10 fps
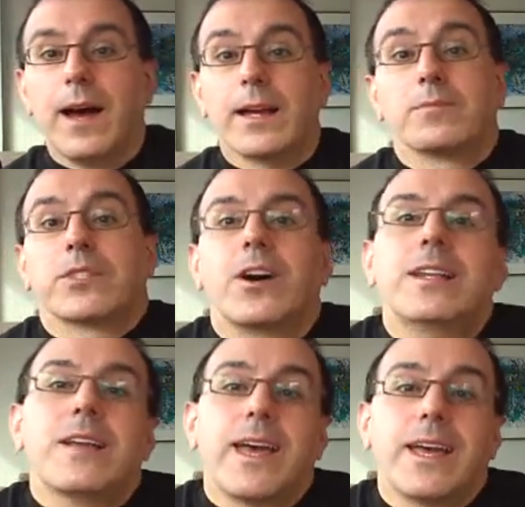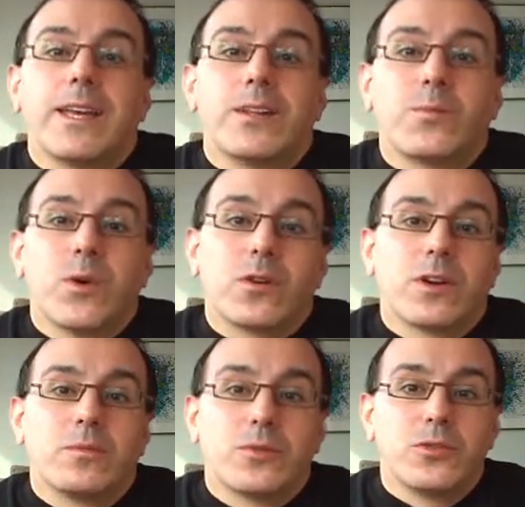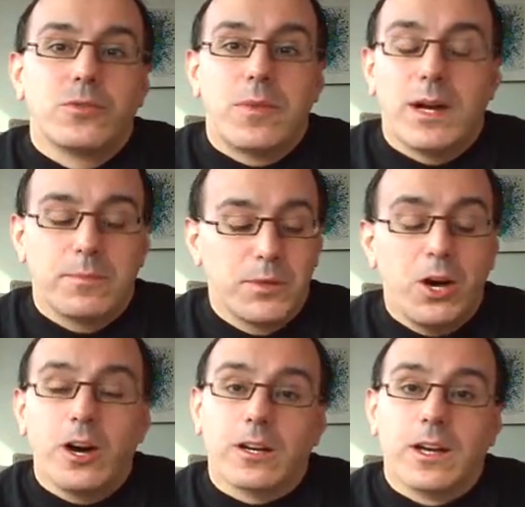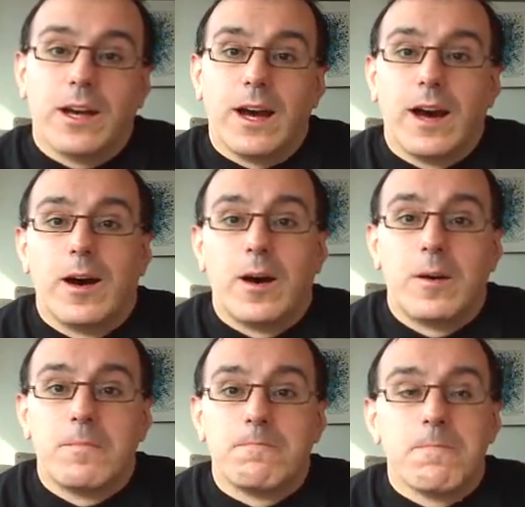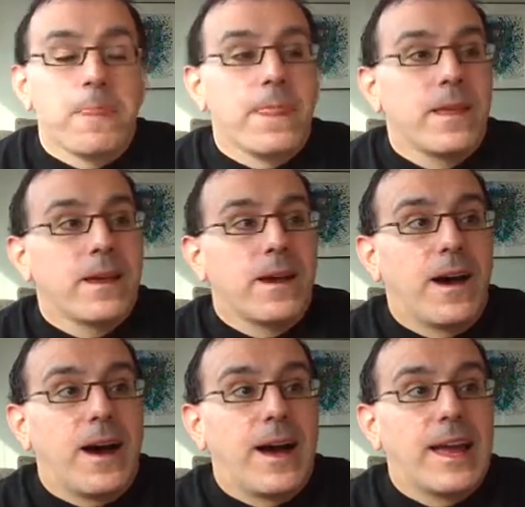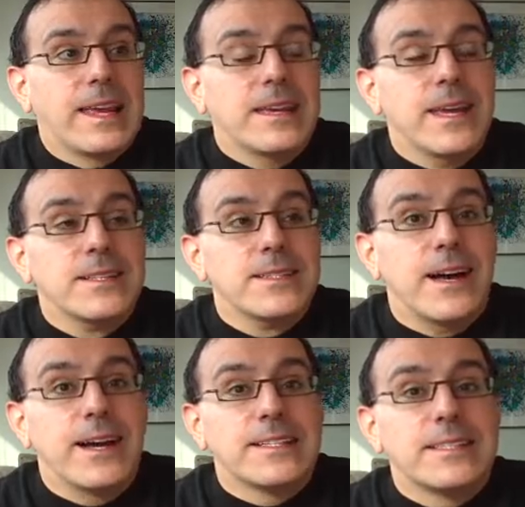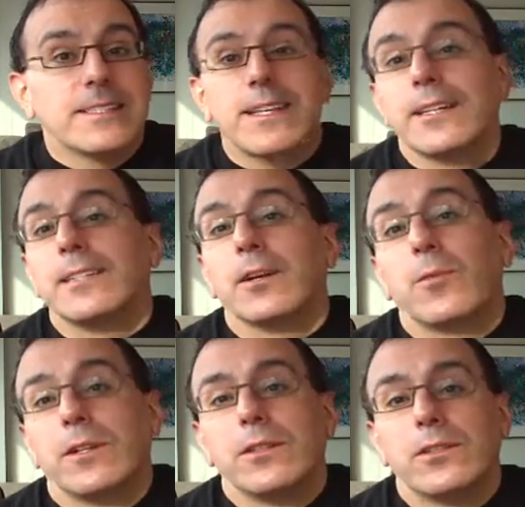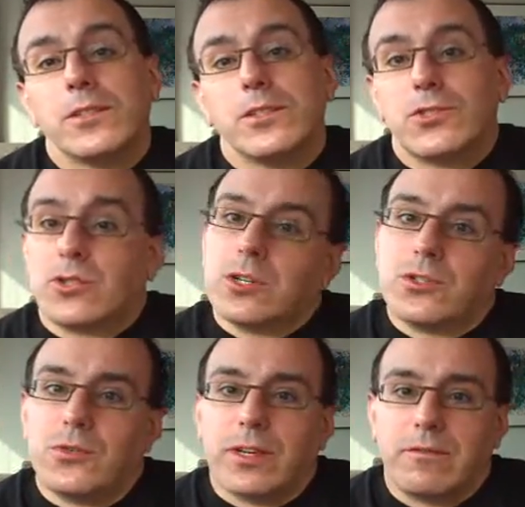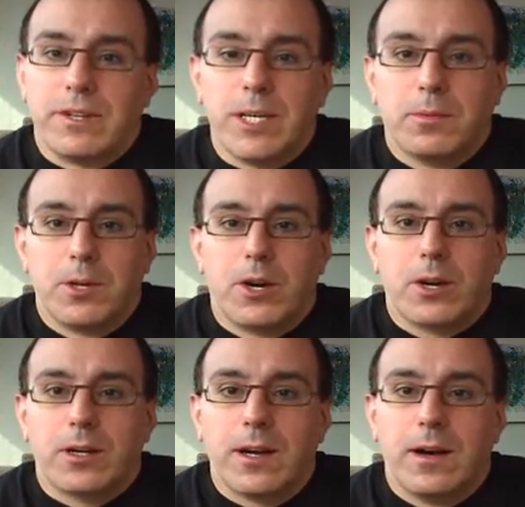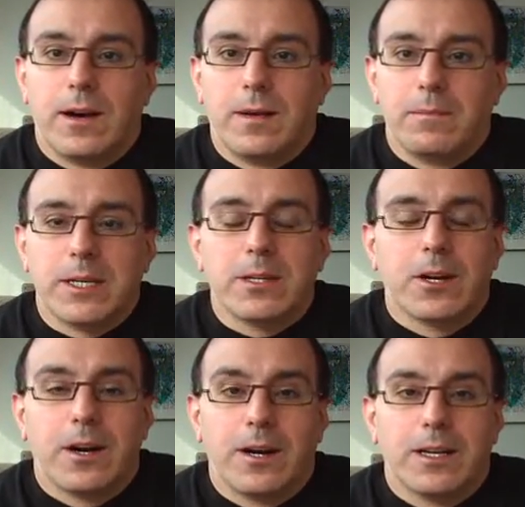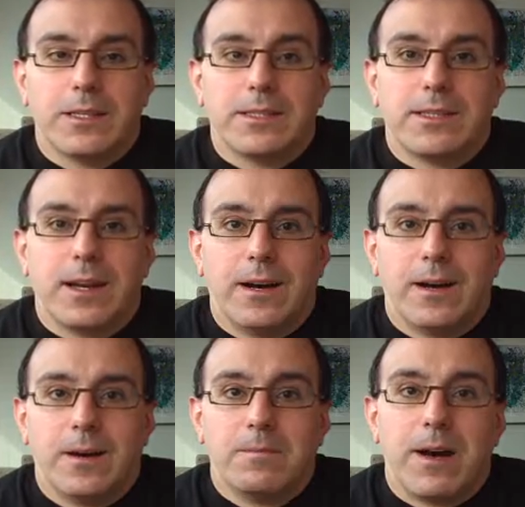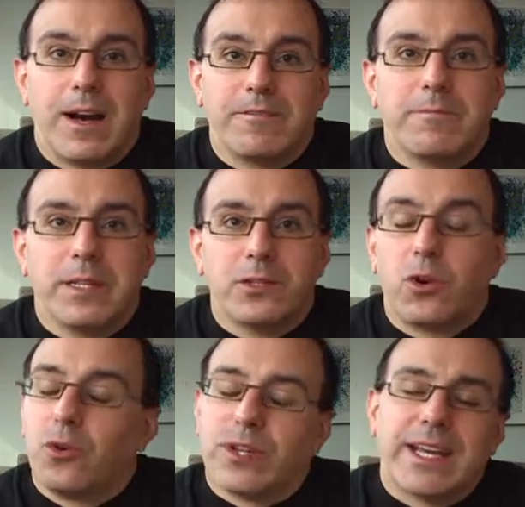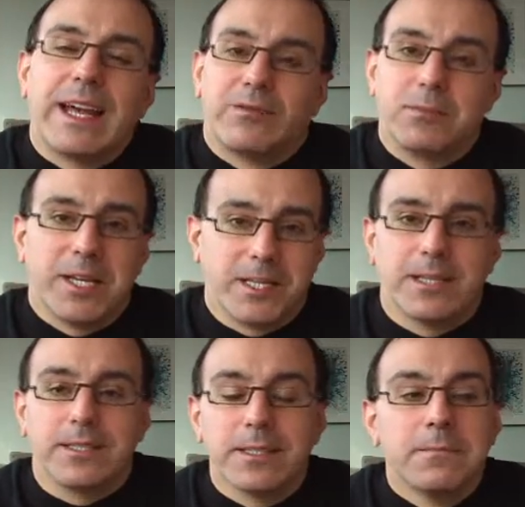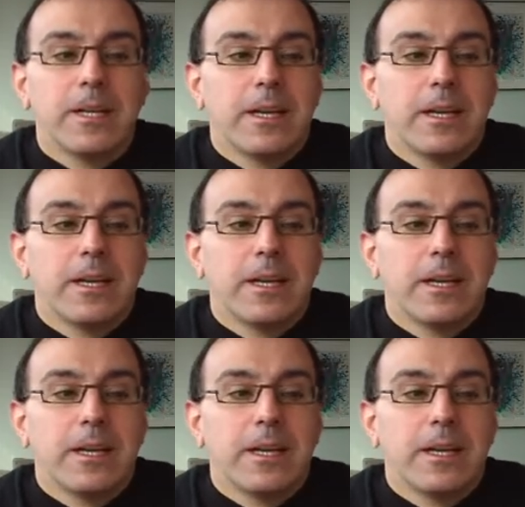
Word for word: Hi, I'm Scott, and welcome to my blog. Um, I guess I decided I wanted to start doing a video blog um, because um, I've been told I have opinions.